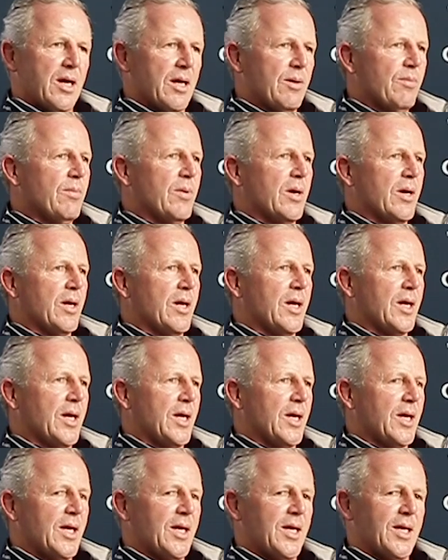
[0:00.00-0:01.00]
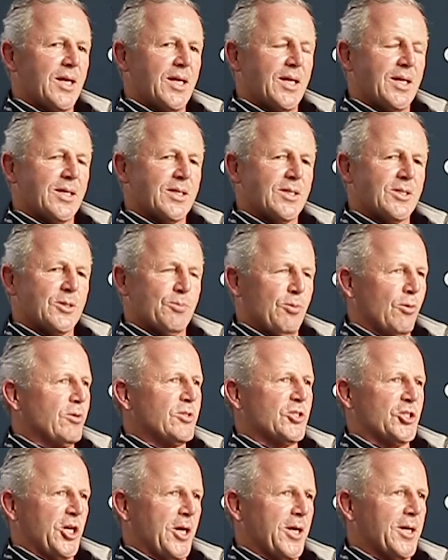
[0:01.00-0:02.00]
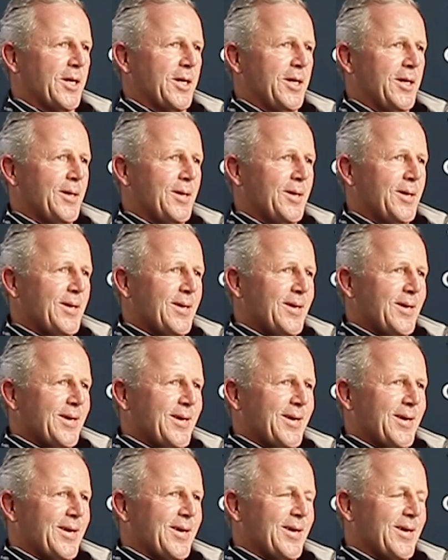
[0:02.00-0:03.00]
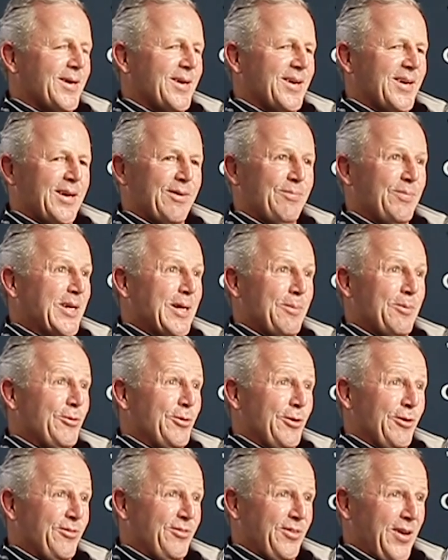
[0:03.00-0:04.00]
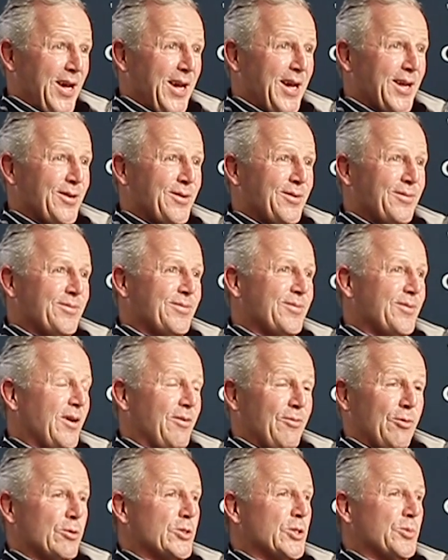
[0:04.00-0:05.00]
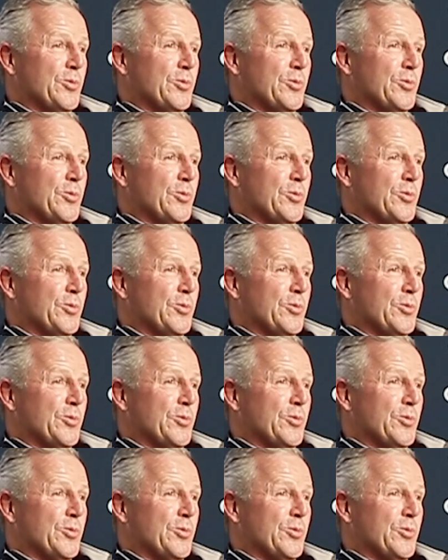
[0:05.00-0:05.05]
am a sports junkie. I've become a real fan of all